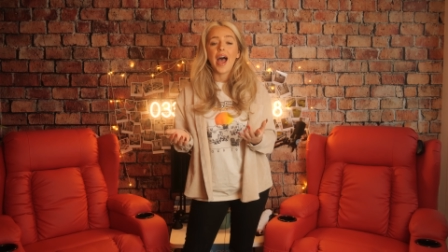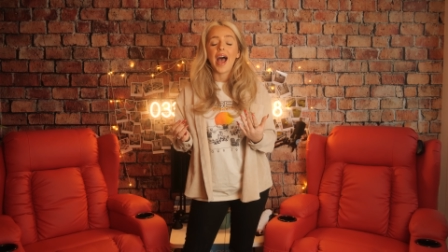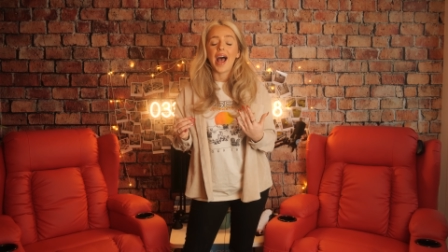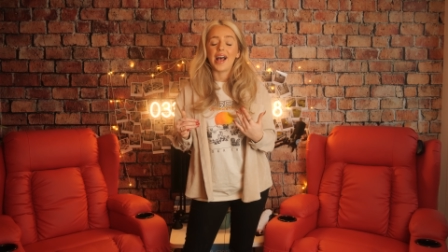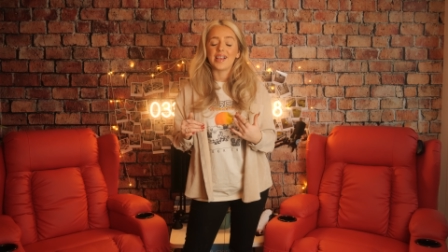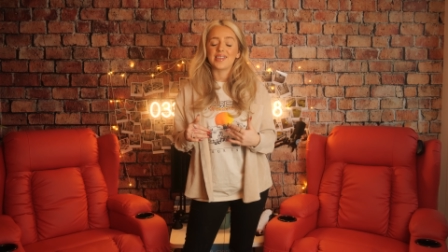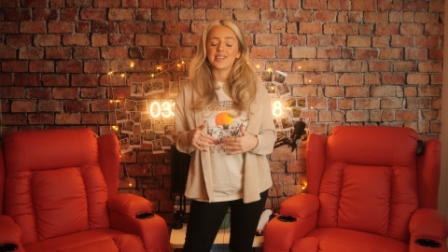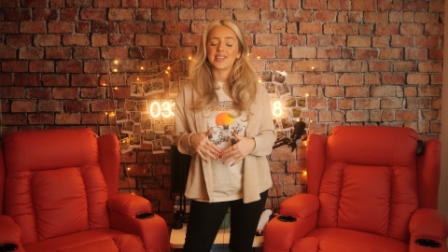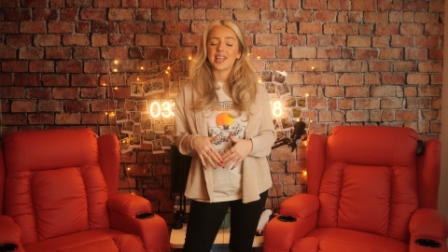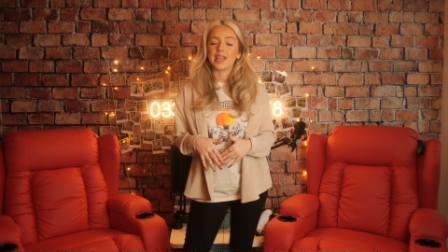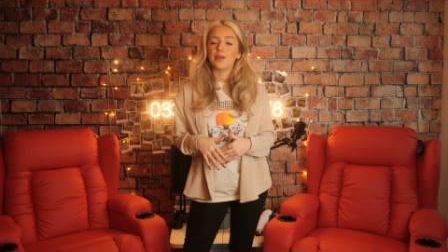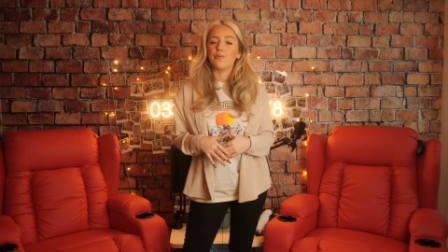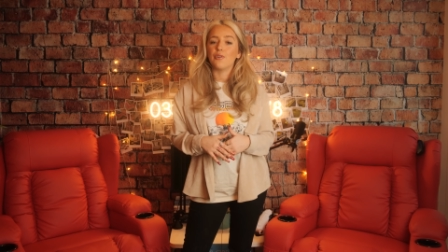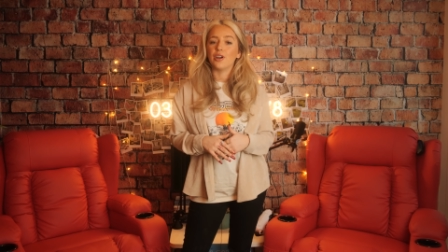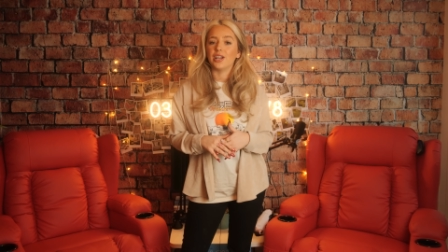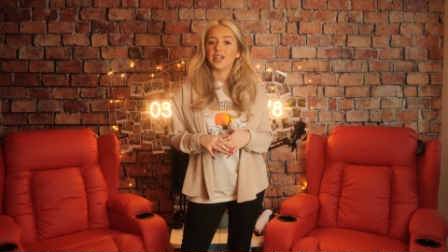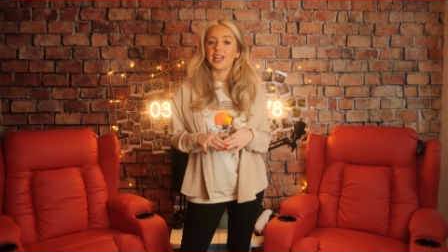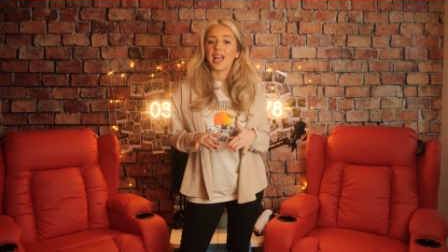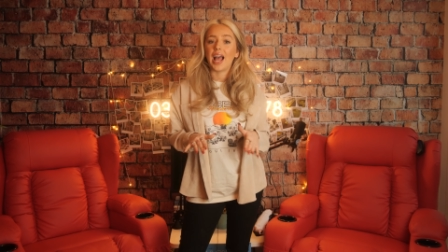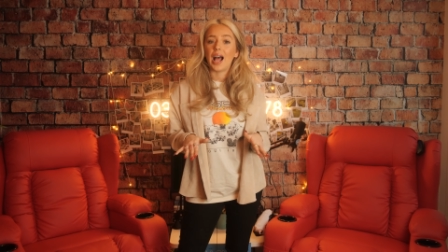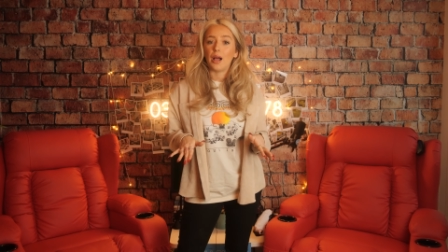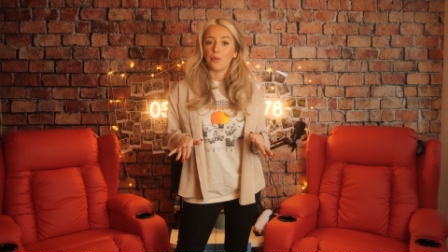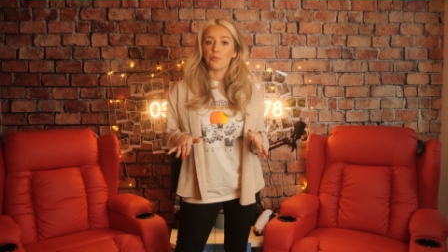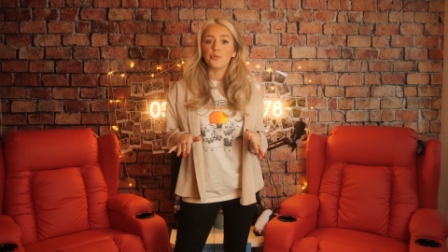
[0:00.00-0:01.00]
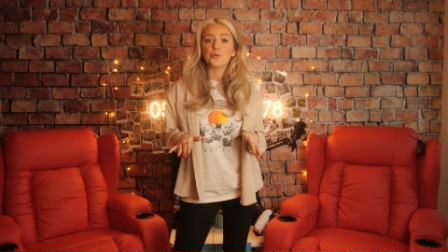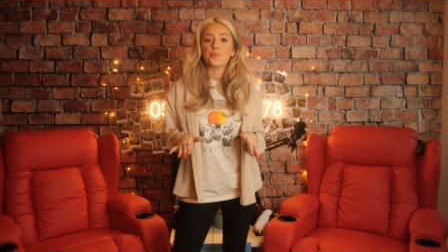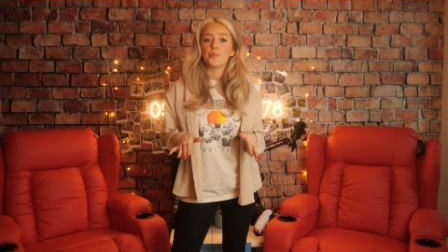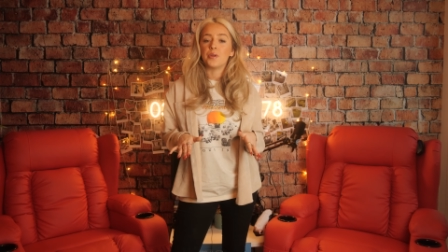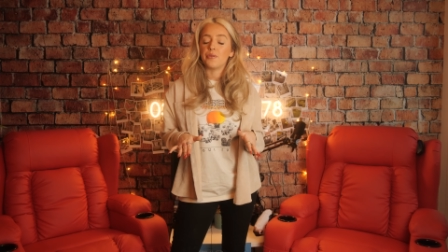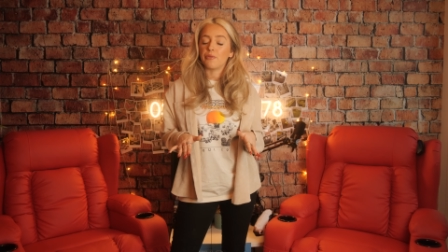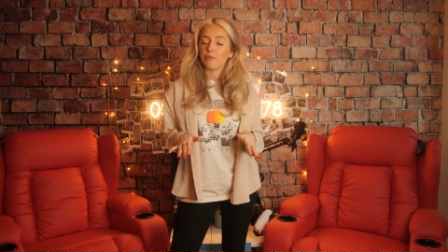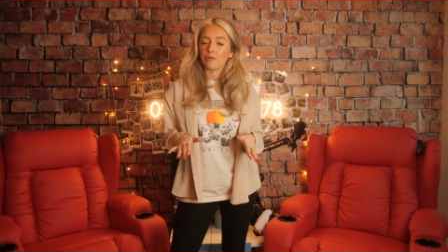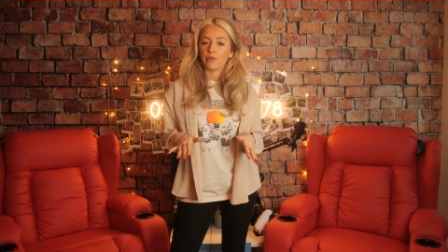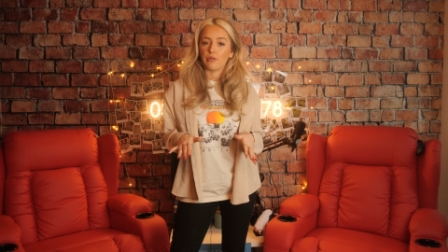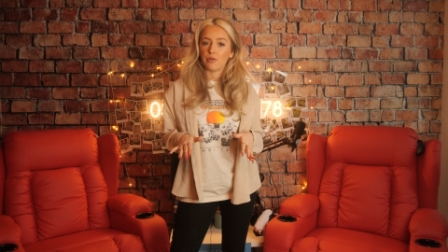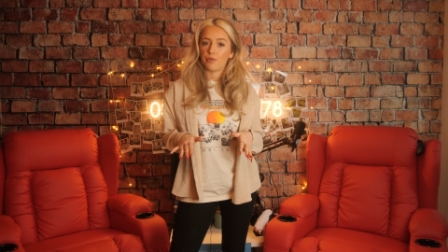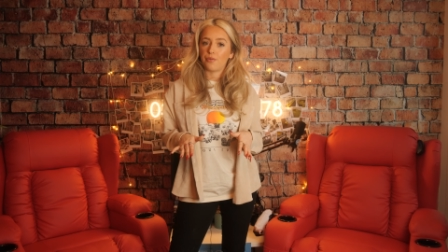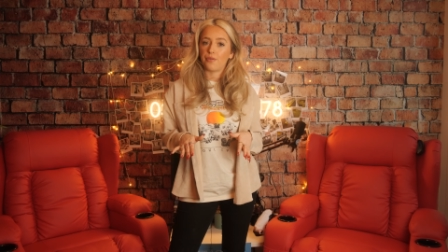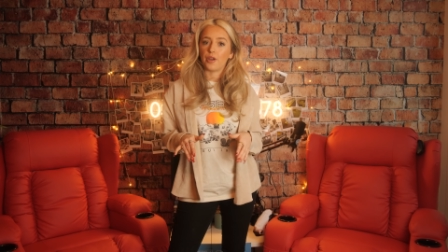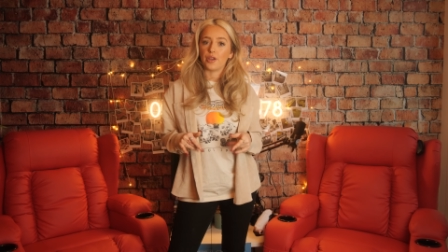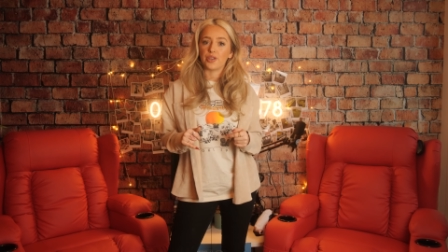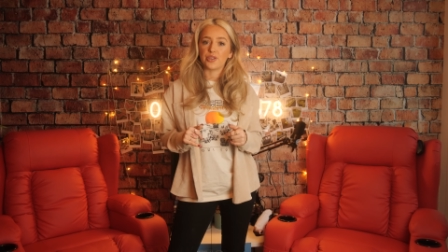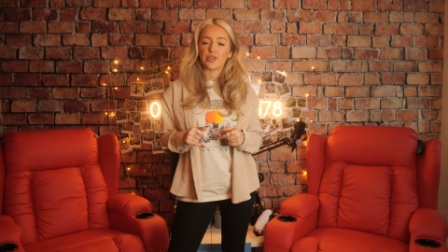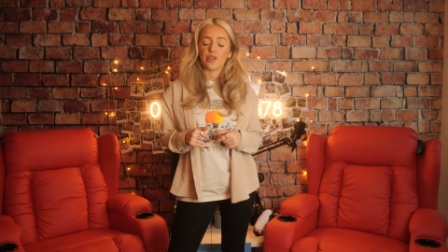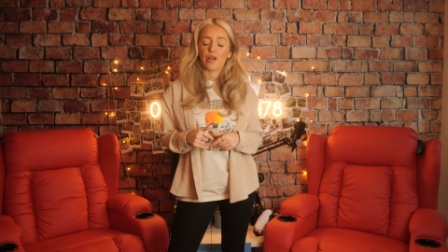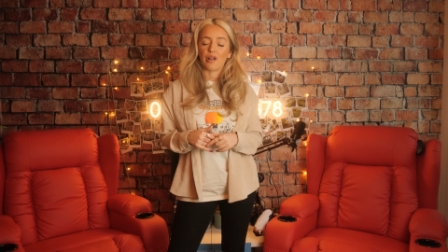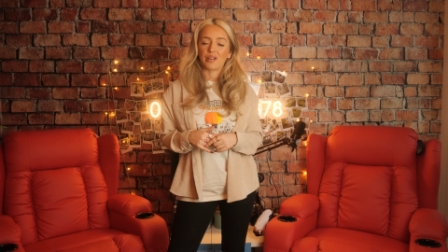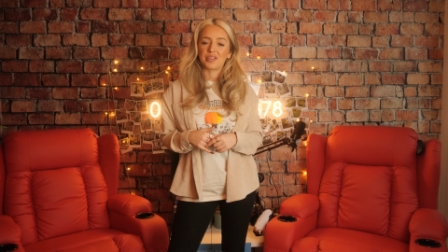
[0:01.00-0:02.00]
as they really helped me through the
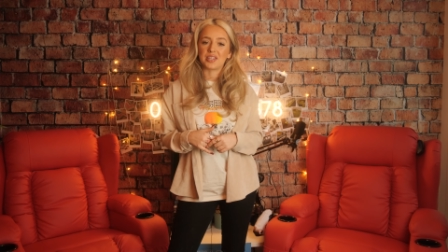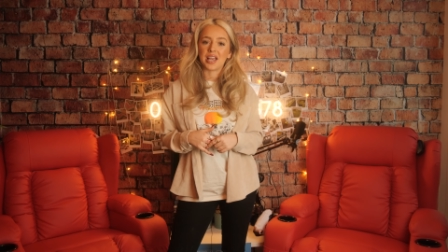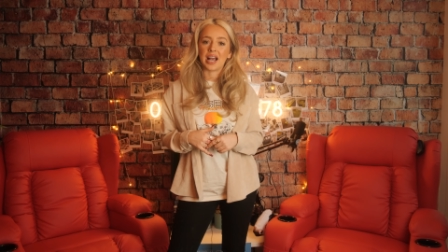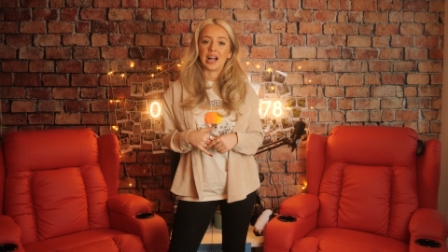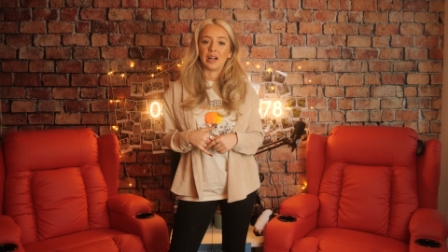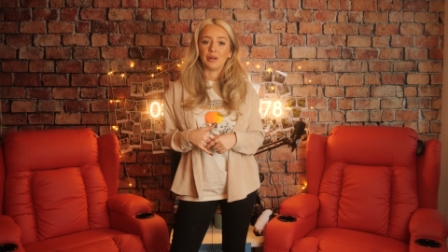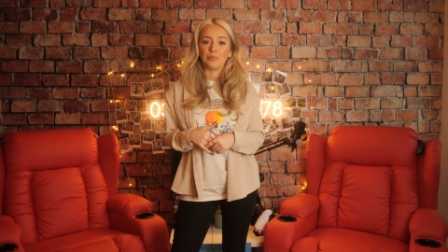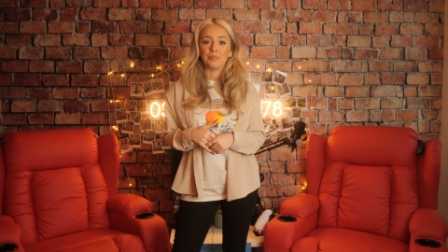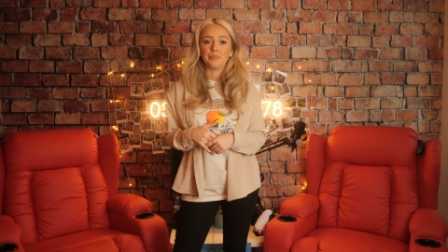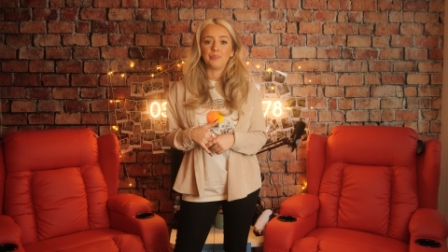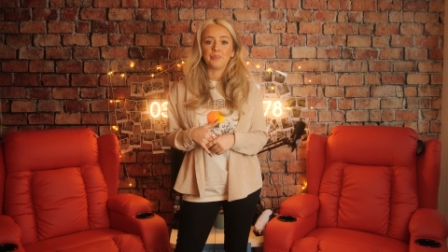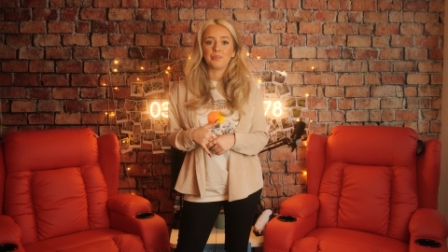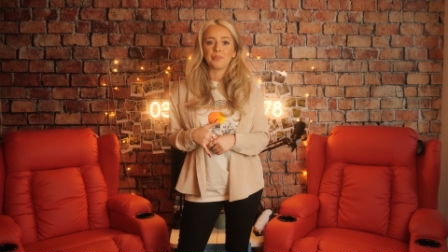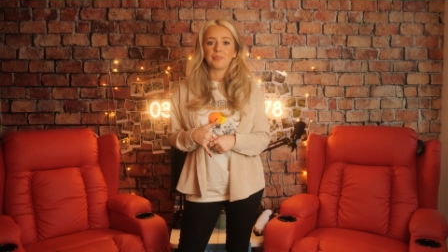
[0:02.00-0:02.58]
first lockdown.